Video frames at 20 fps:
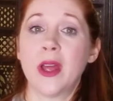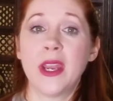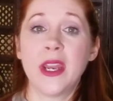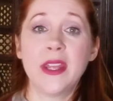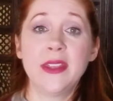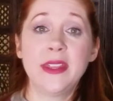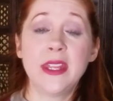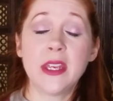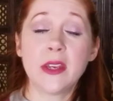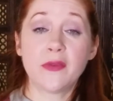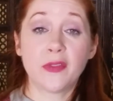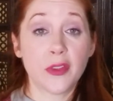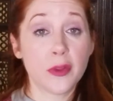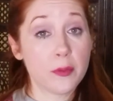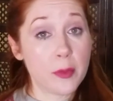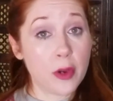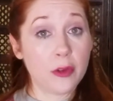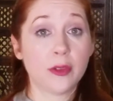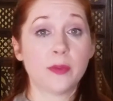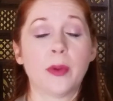and I think for the
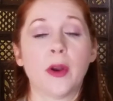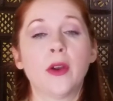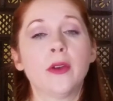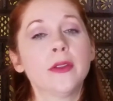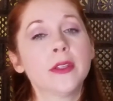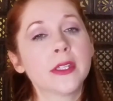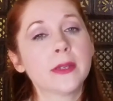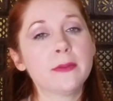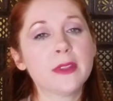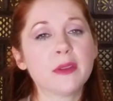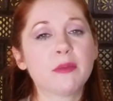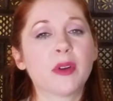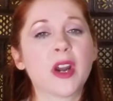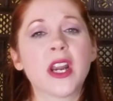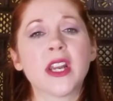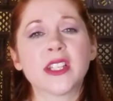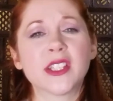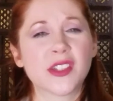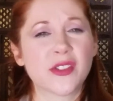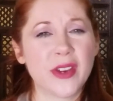most part, some of the
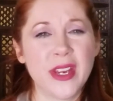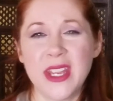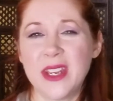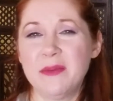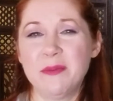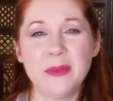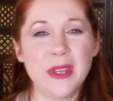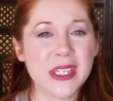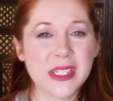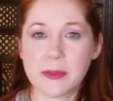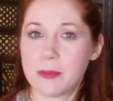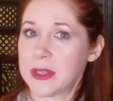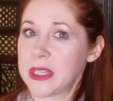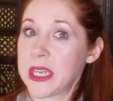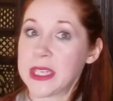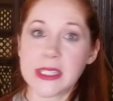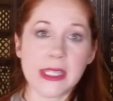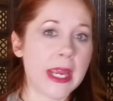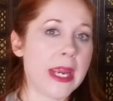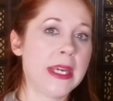products are hit and miss, but
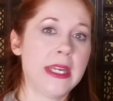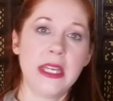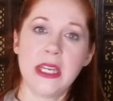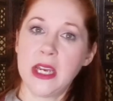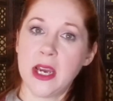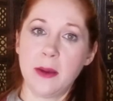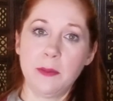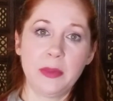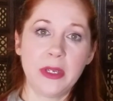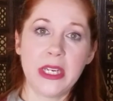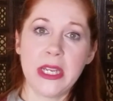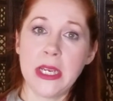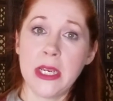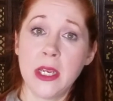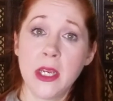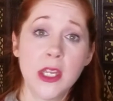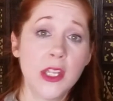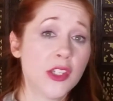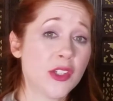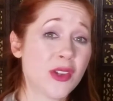that's any
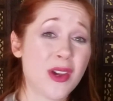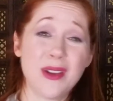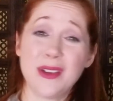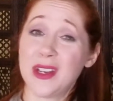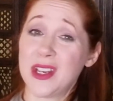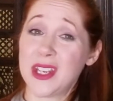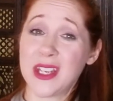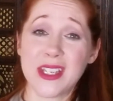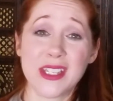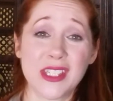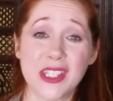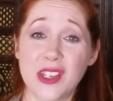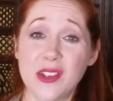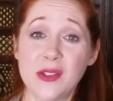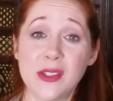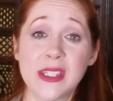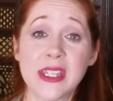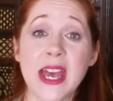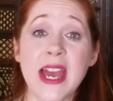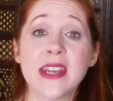company, so I'm going to
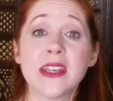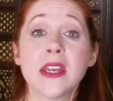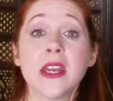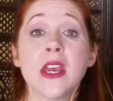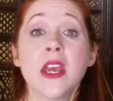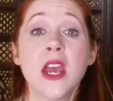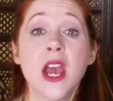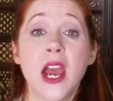excuse that.